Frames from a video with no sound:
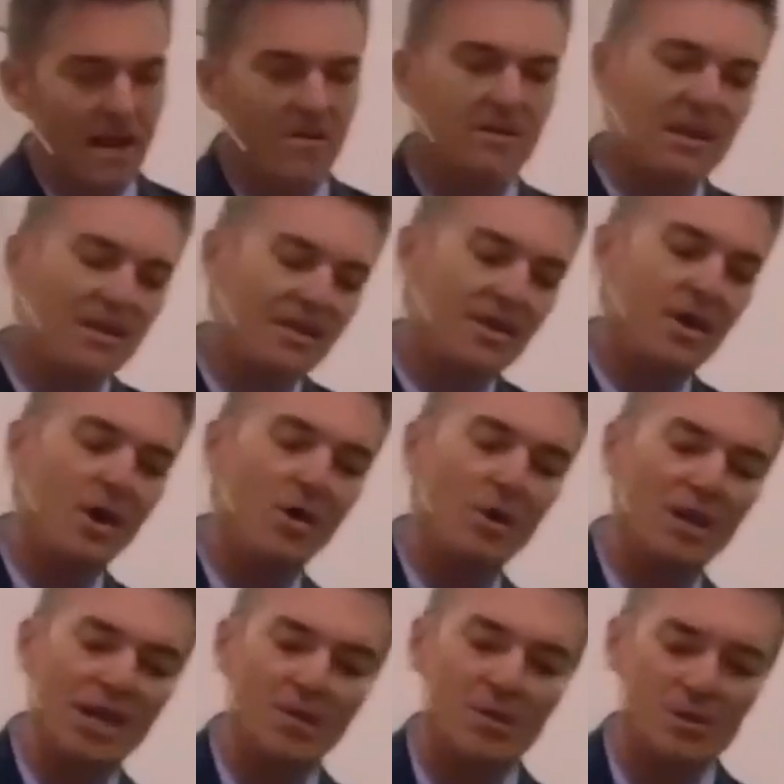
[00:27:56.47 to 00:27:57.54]
that though
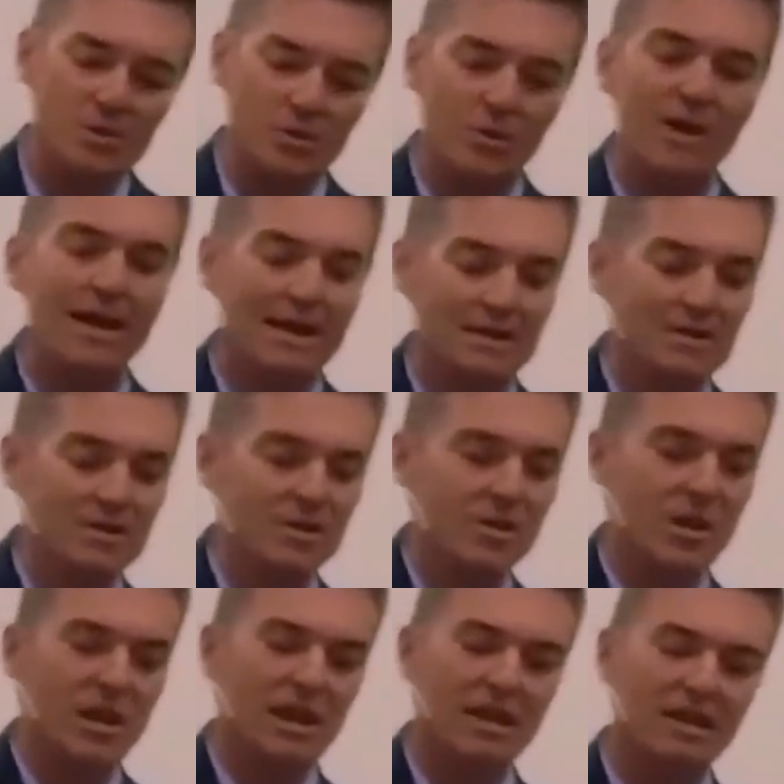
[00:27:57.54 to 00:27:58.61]
he was rich,
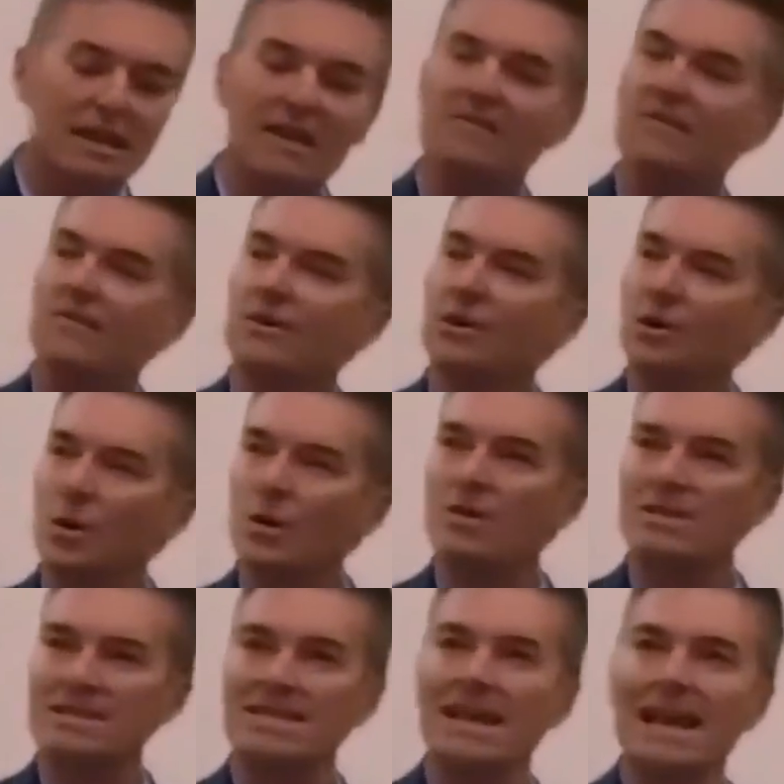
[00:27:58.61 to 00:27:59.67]
yet for your
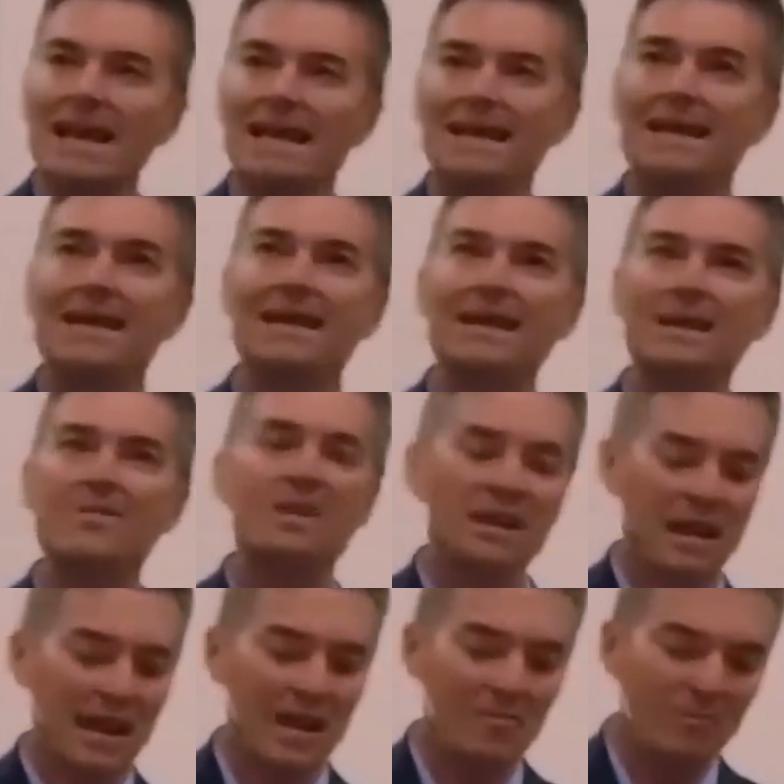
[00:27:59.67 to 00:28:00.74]
sake he
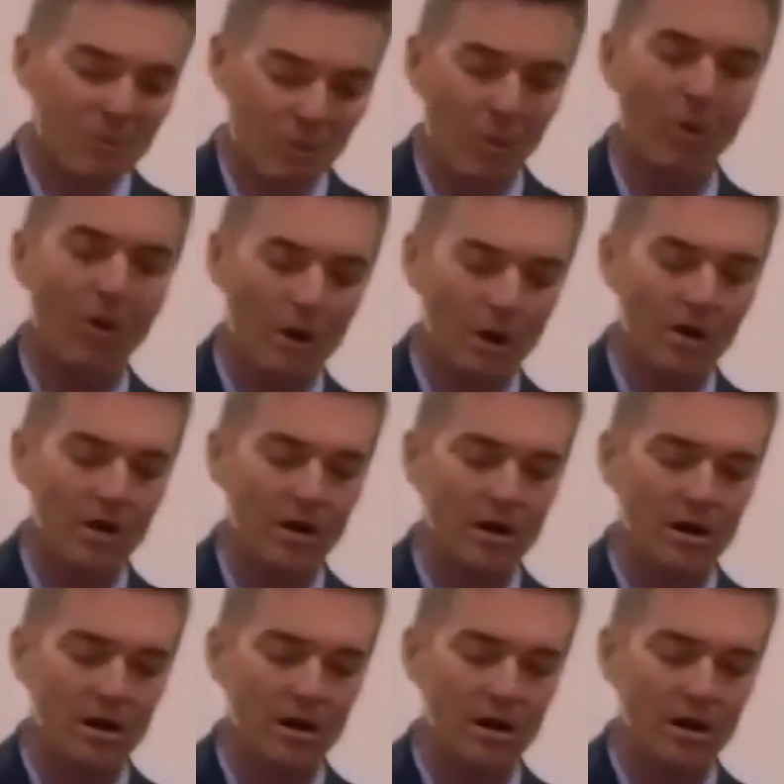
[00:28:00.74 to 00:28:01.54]
became poor,